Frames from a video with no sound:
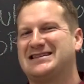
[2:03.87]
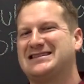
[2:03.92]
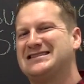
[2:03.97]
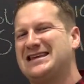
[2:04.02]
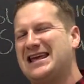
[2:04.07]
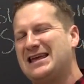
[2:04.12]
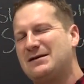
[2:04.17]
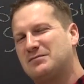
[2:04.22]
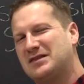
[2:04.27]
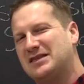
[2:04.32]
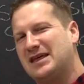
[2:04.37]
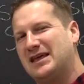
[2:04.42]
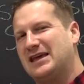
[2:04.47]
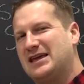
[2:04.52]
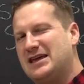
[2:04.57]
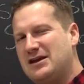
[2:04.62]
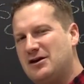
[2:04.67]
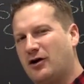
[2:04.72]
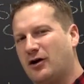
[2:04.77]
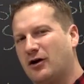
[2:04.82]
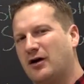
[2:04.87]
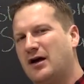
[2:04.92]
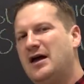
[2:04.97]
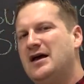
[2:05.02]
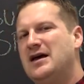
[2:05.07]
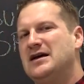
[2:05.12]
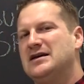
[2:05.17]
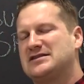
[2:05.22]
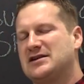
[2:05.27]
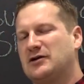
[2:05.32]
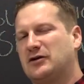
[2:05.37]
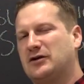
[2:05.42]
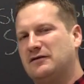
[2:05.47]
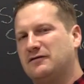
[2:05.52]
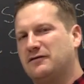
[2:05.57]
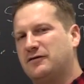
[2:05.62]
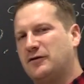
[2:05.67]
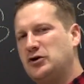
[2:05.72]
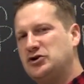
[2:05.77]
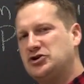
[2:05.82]
same thing here. So
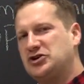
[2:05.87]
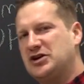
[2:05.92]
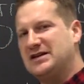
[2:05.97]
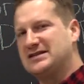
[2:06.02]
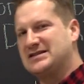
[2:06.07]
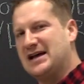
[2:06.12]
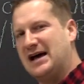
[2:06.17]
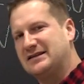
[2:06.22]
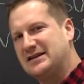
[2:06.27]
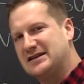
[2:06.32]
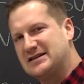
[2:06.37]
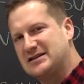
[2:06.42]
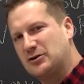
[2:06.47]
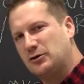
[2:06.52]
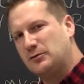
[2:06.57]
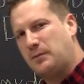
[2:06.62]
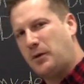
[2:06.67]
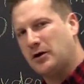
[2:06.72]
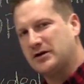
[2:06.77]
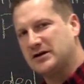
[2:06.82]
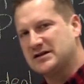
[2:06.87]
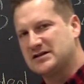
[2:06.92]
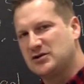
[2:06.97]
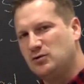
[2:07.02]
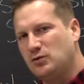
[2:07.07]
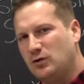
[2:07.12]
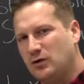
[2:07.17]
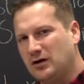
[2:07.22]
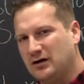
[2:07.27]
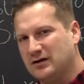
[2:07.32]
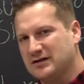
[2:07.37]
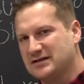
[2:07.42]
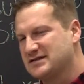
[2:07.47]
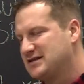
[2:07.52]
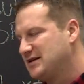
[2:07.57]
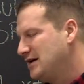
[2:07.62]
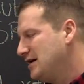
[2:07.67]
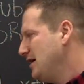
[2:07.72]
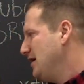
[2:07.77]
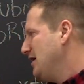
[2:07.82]
conversions on these third-party
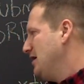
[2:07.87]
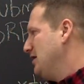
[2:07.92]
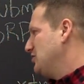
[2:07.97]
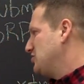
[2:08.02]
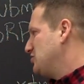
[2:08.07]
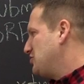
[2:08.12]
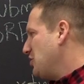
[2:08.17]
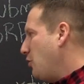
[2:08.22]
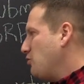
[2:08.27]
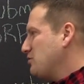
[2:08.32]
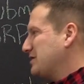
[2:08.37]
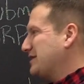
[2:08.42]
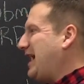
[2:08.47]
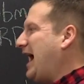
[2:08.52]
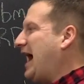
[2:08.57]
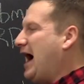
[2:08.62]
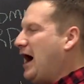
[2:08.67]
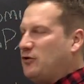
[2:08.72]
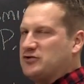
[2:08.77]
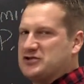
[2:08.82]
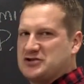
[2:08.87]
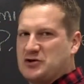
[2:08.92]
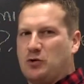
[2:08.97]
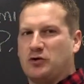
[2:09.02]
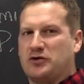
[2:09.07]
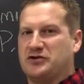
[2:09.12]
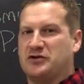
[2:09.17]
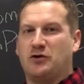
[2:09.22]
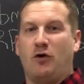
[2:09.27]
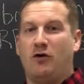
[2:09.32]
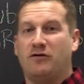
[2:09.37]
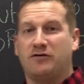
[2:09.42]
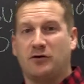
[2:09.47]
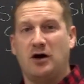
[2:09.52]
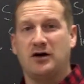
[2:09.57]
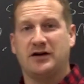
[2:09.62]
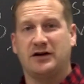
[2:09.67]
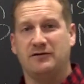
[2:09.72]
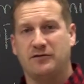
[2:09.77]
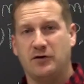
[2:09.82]
tools don't count toward your
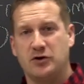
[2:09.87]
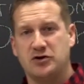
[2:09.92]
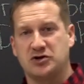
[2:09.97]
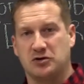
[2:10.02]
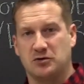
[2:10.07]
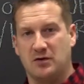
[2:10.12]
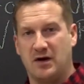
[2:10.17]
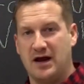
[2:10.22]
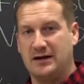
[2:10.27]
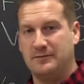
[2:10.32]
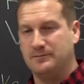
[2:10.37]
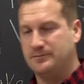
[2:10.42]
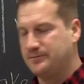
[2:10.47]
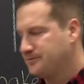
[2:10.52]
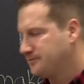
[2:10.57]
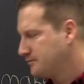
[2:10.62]
overall conversion rate.